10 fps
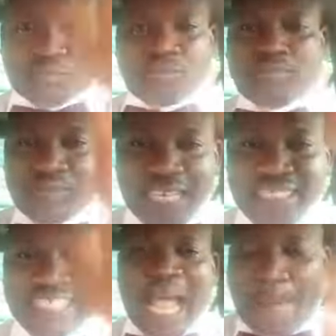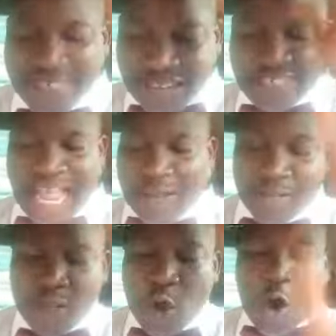What I'm saying, type it
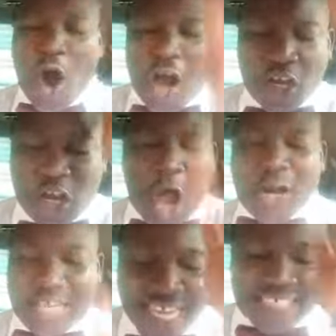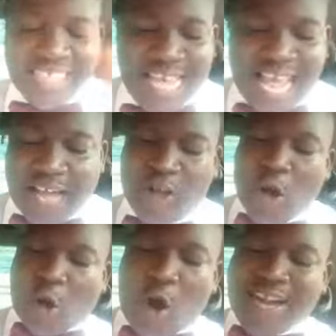out. Type it out now.